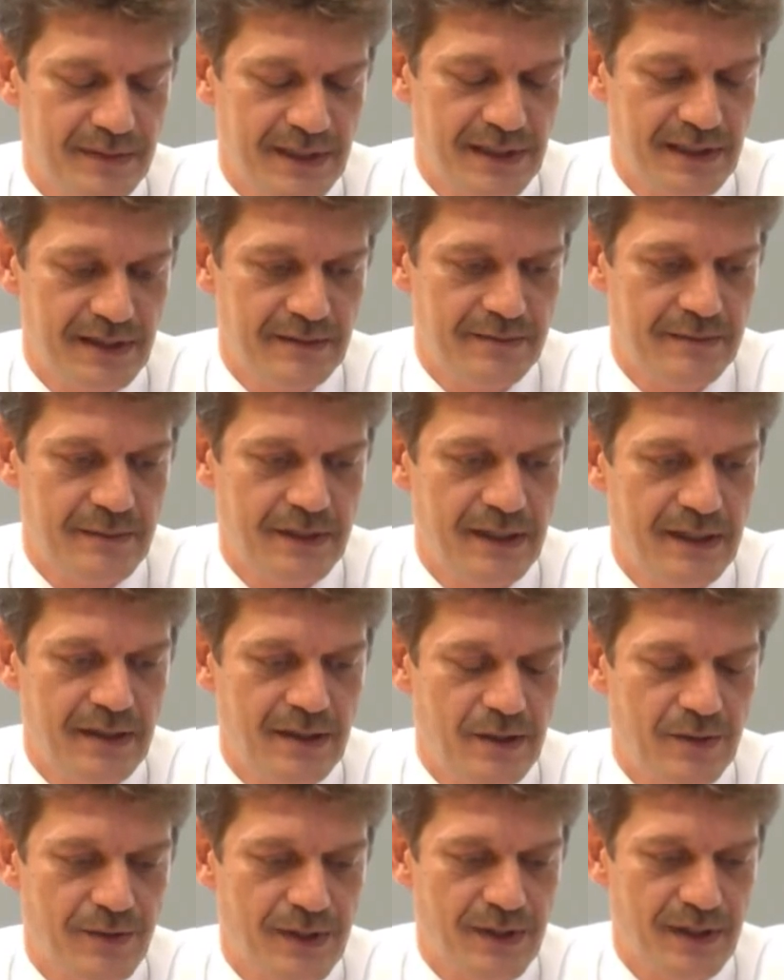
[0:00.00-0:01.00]
um,
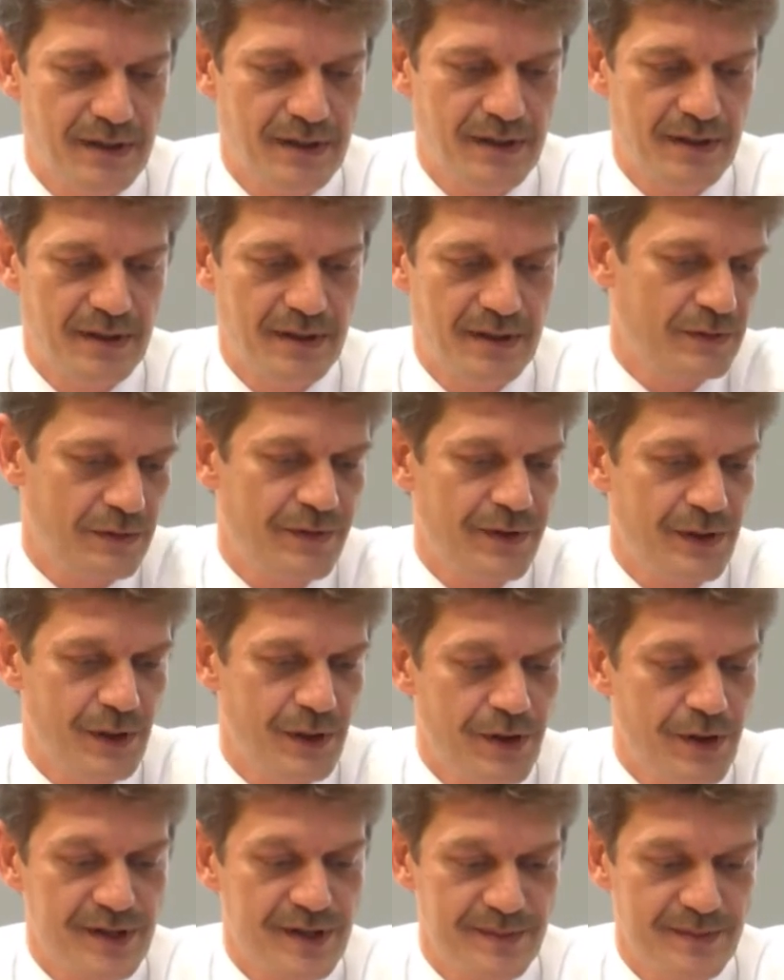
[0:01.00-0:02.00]
of the of the
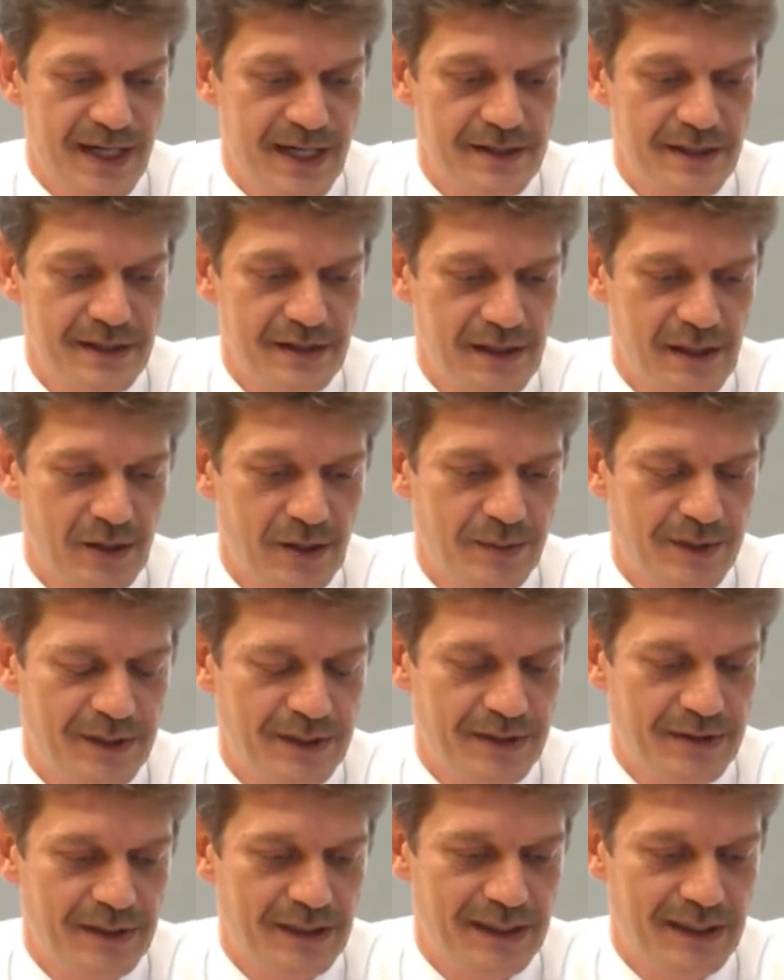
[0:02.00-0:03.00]
Earth's mass in our
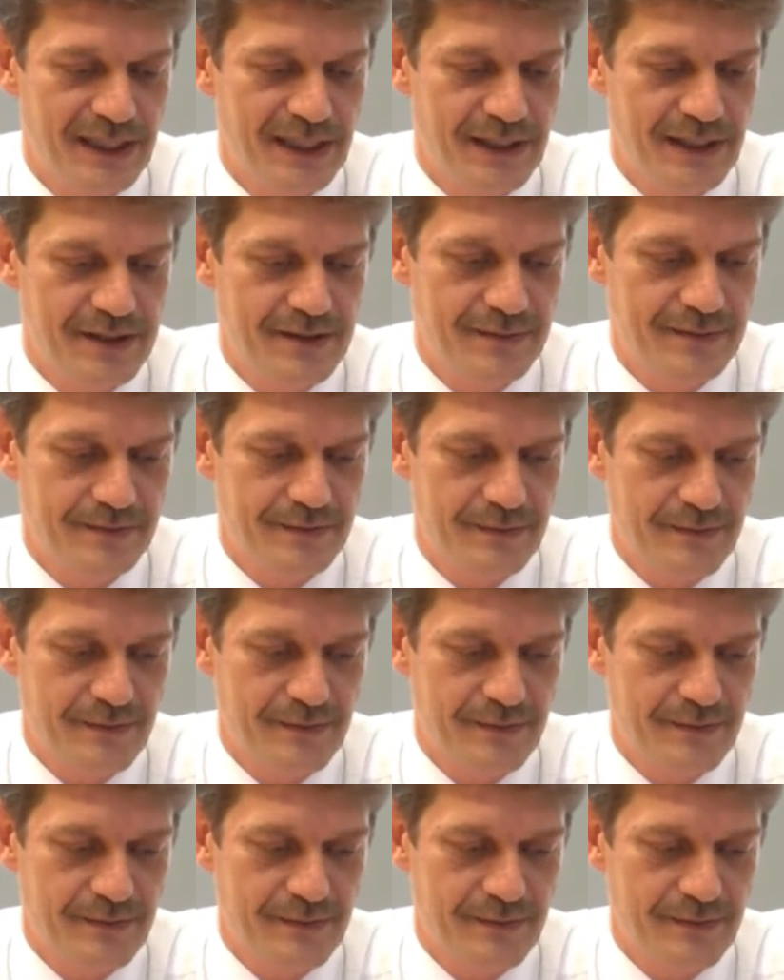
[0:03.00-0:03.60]
particular case.